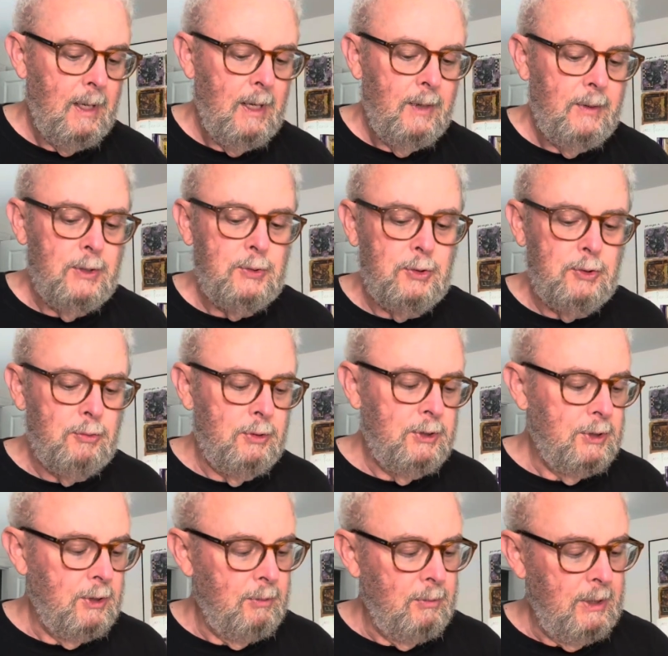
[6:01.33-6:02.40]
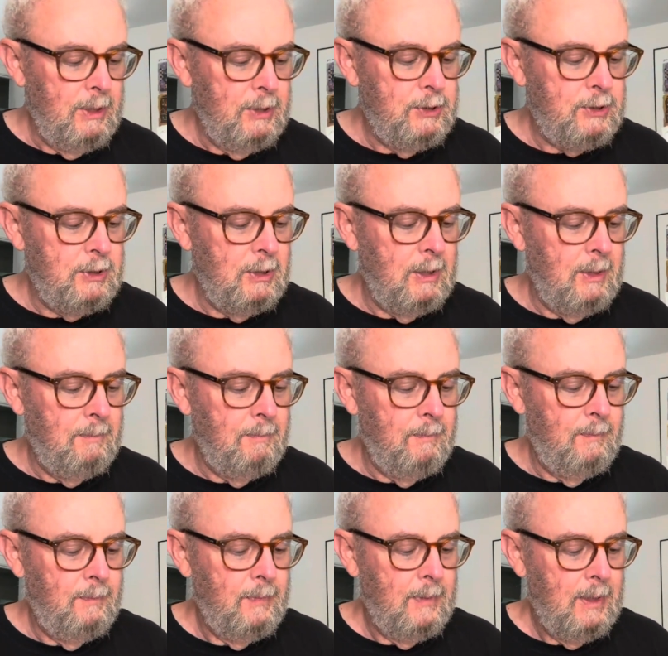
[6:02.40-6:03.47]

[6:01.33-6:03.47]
This was originally released on